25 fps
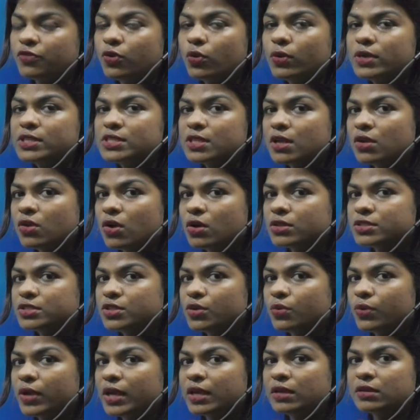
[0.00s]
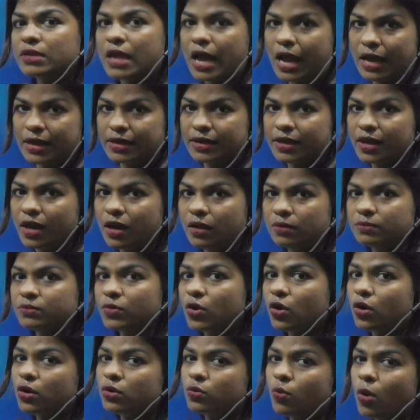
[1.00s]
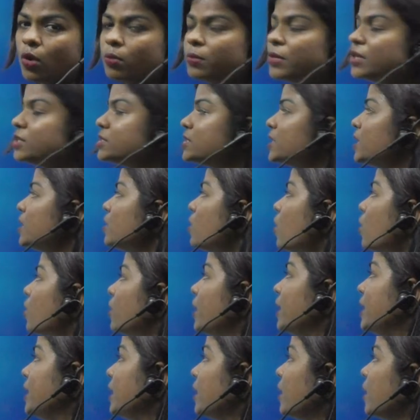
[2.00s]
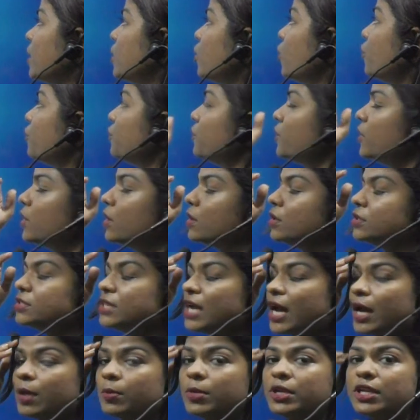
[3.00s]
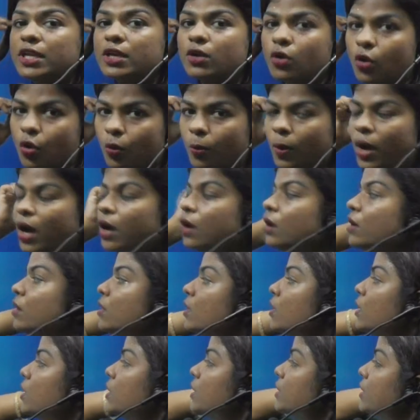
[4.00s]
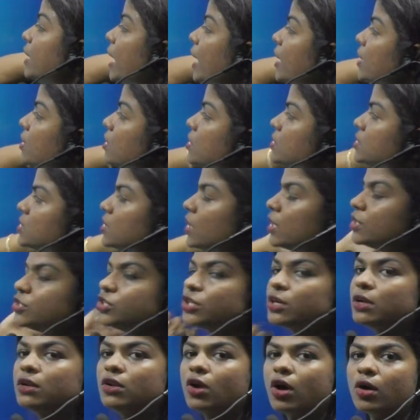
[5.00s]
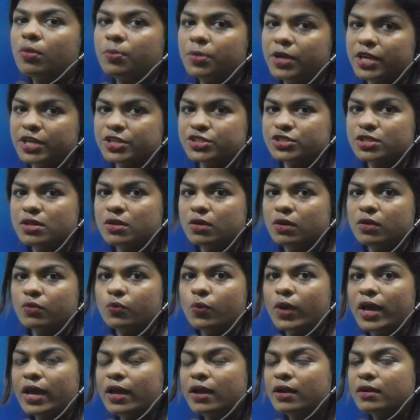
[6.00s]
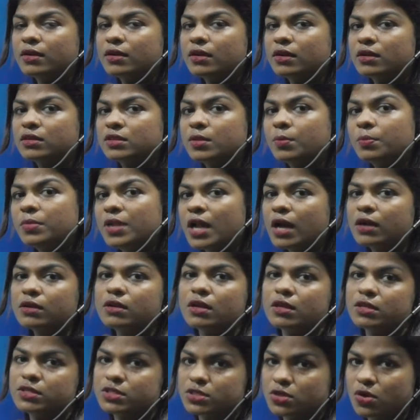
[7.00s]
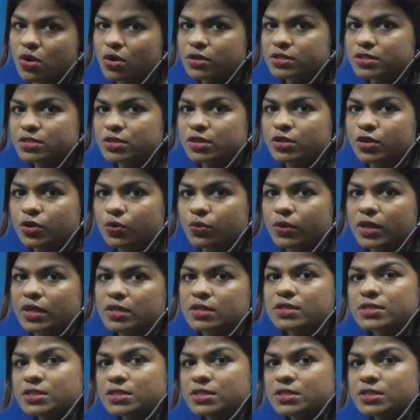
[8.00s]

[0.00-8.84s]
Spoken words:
Fluids are lost during diarrhea or vomiting or any kind of diabetic coma. Then surgical operation where the blood is lost during the